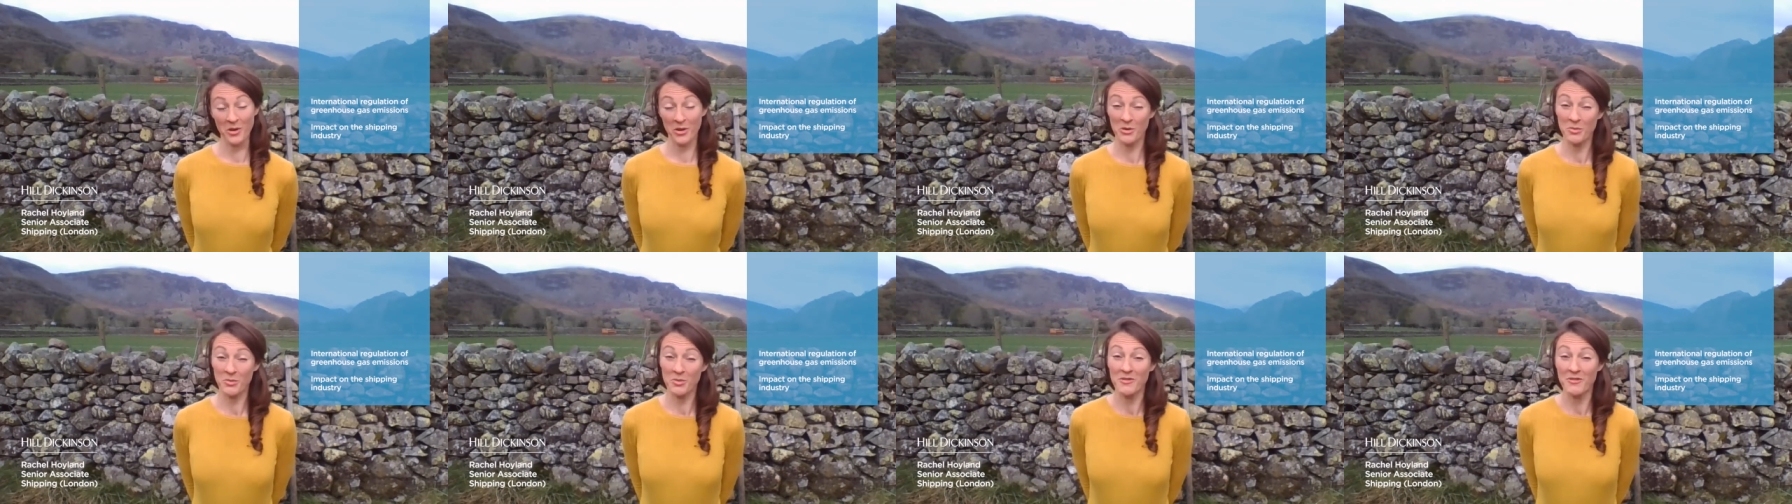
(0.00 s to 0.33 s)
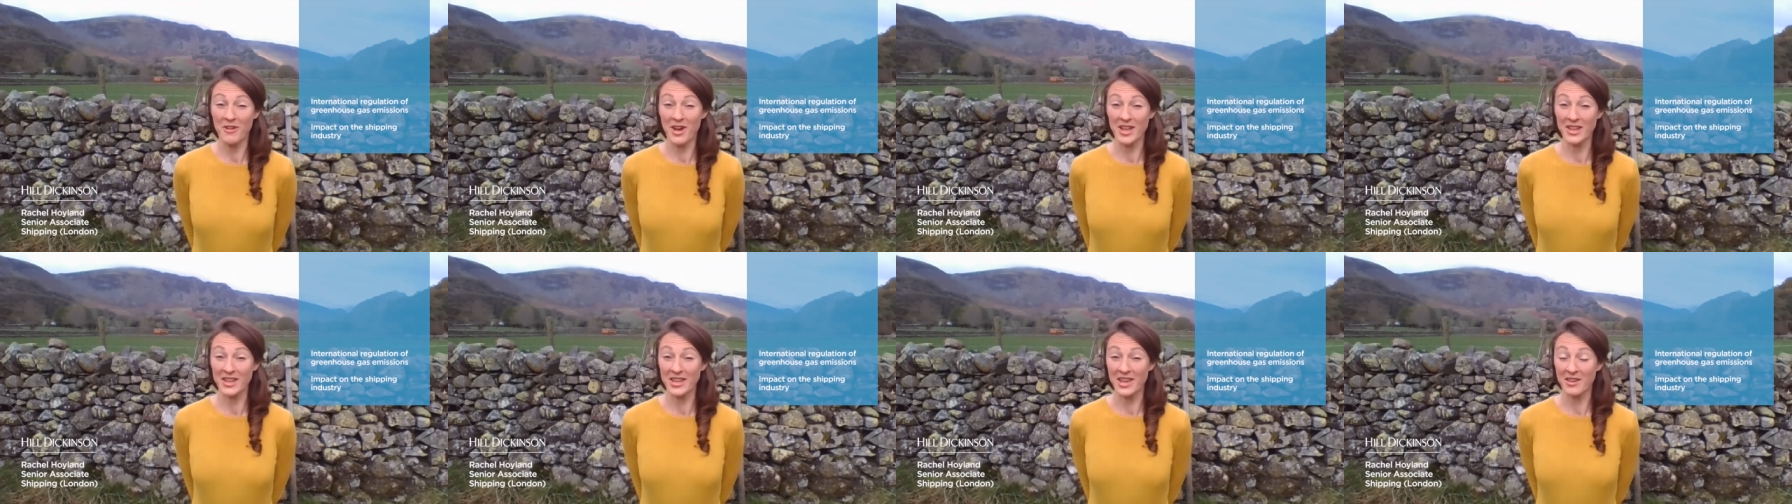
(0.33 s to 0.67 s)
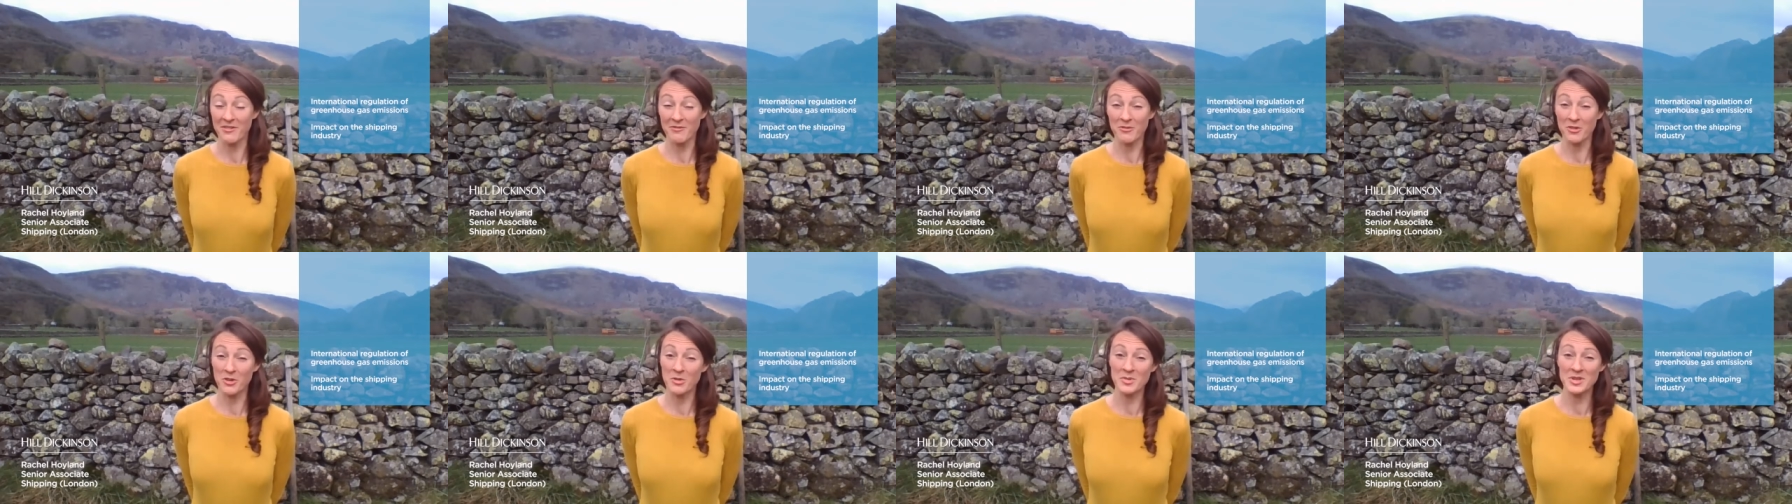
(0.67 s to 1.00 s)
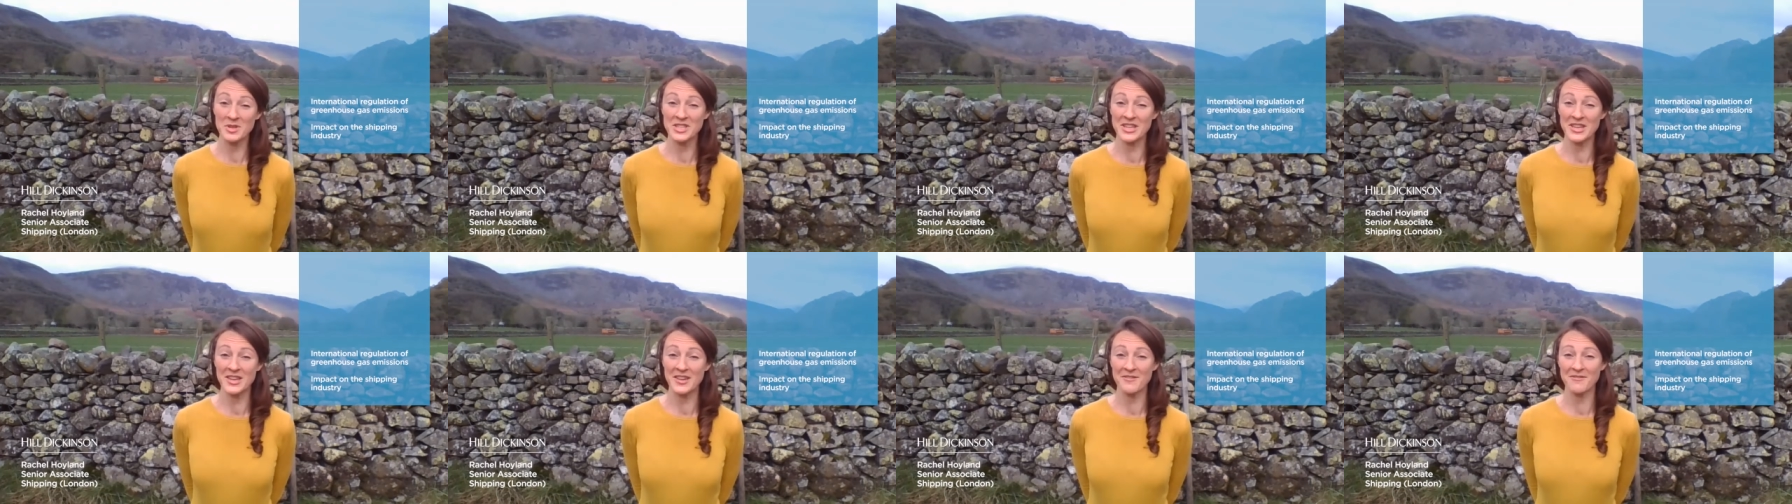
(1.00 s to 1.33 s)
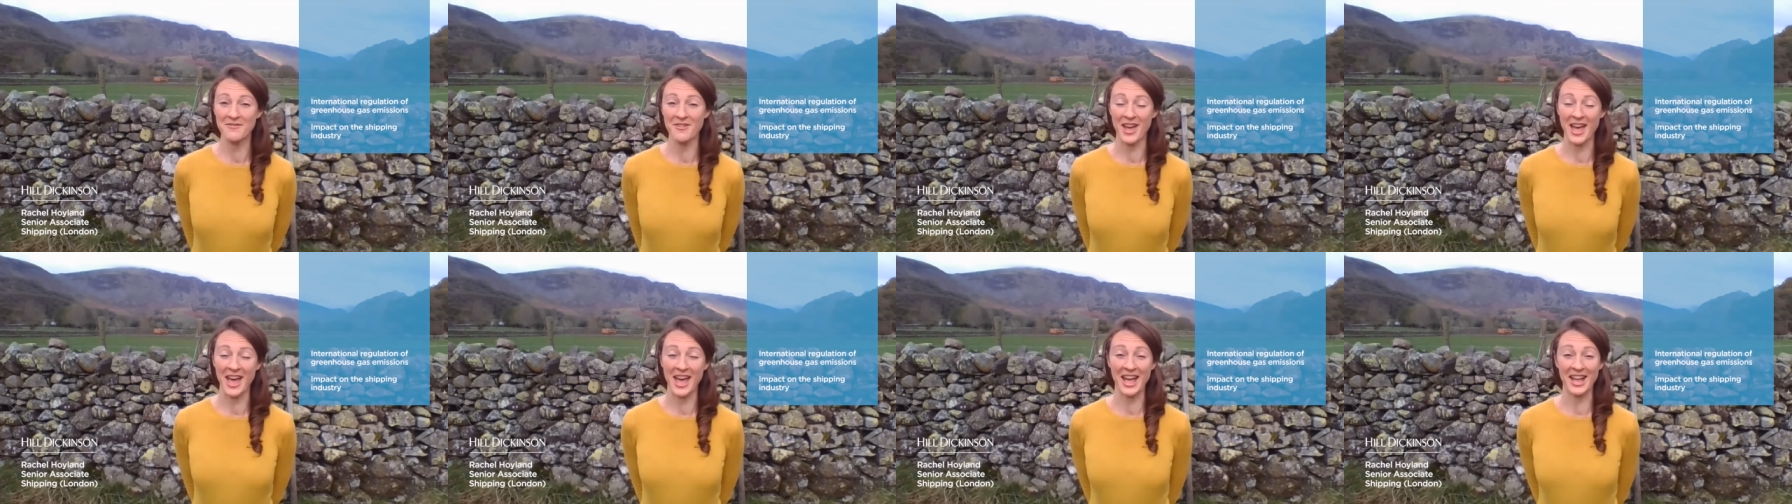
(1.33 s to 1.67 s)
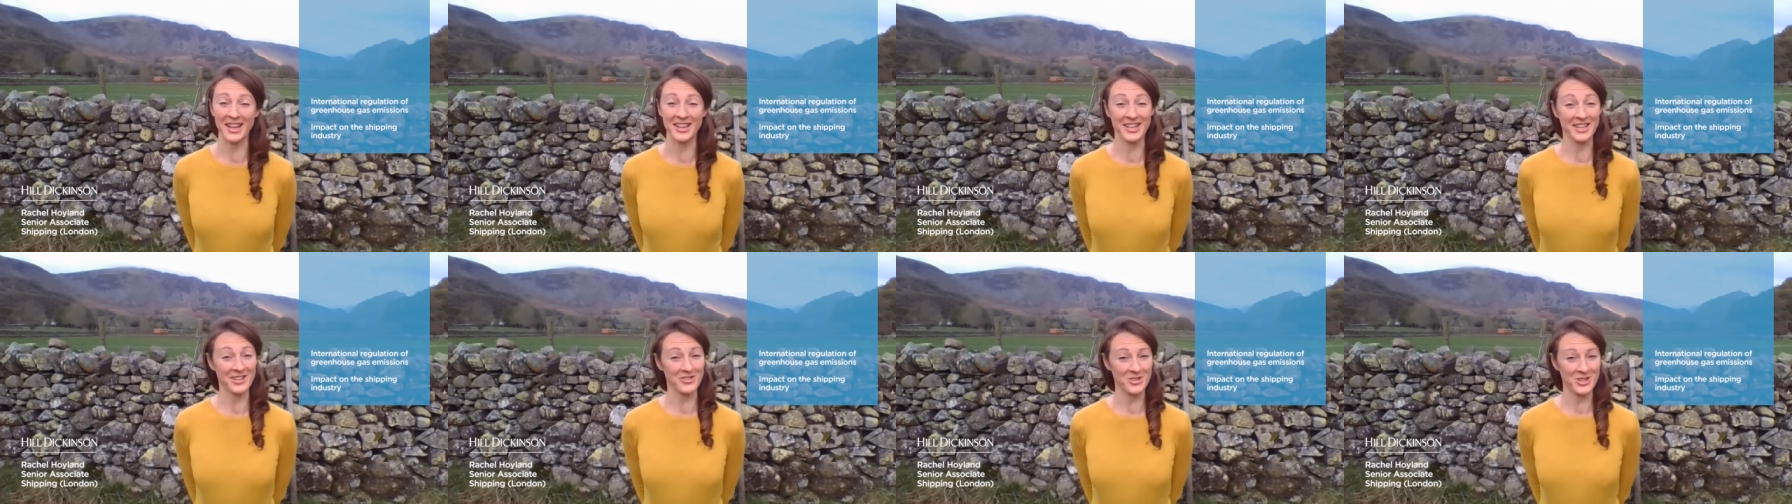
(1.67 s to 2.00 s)
I hope you find it informative
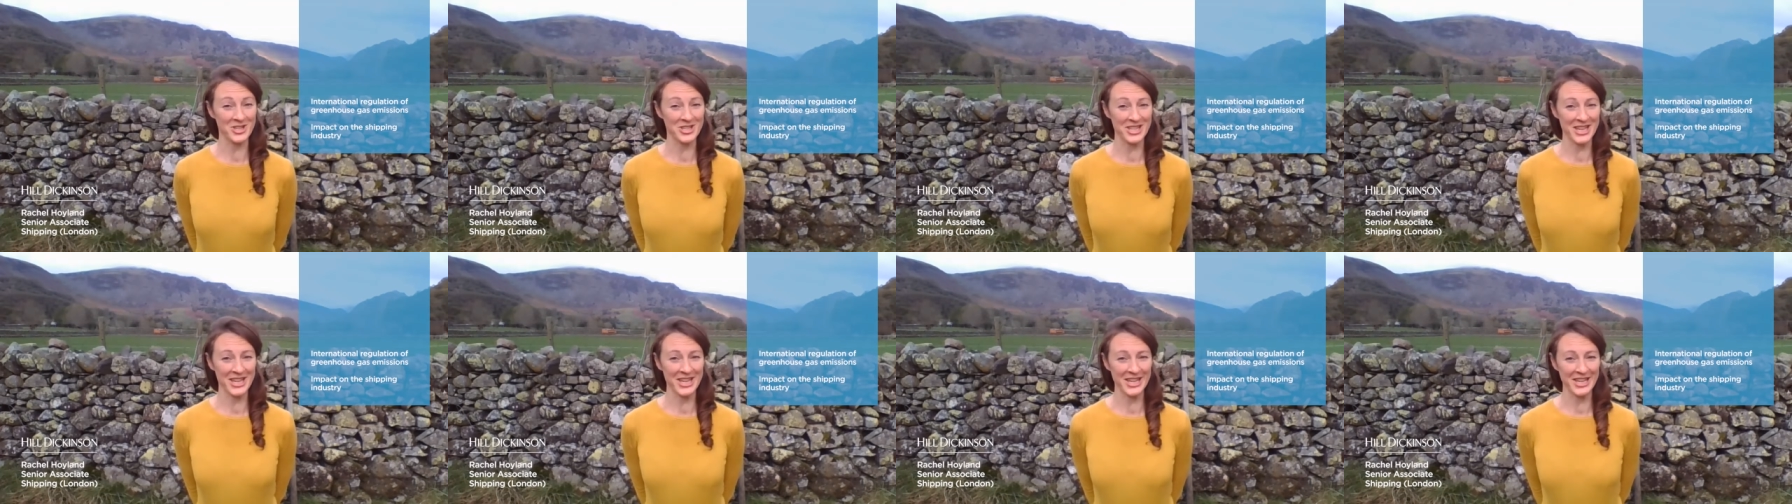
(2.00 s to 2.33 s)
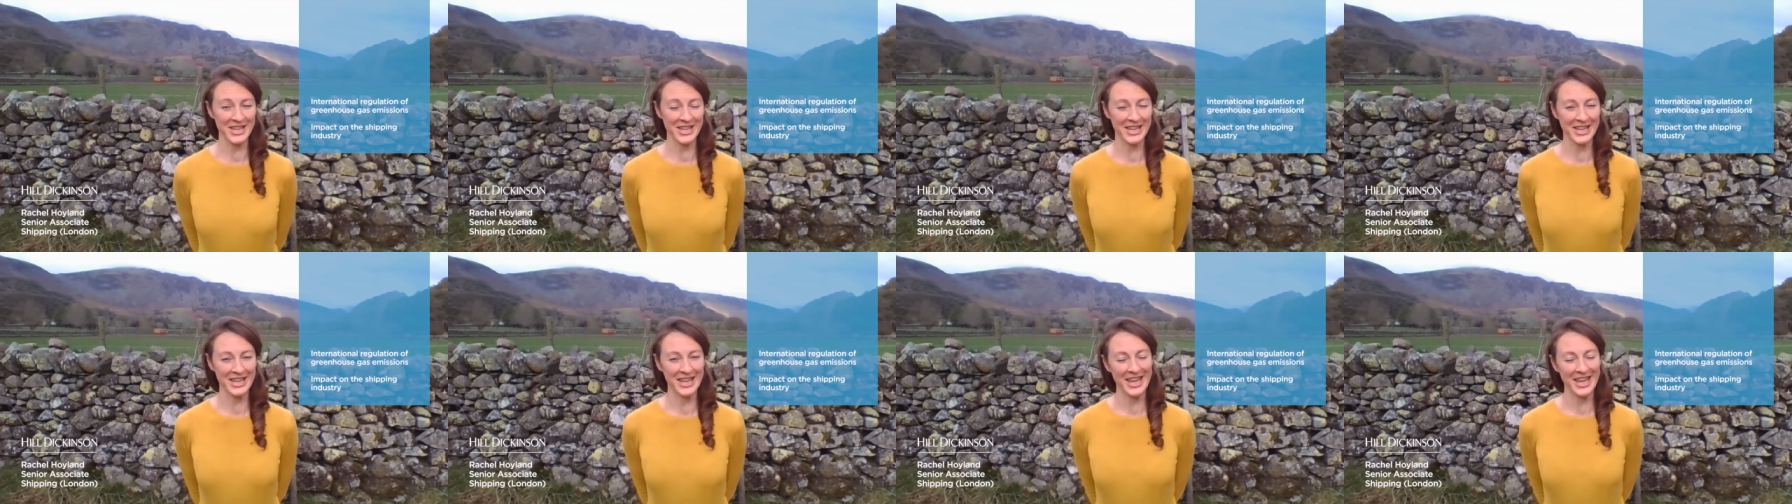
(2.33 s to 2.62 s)
and interesting.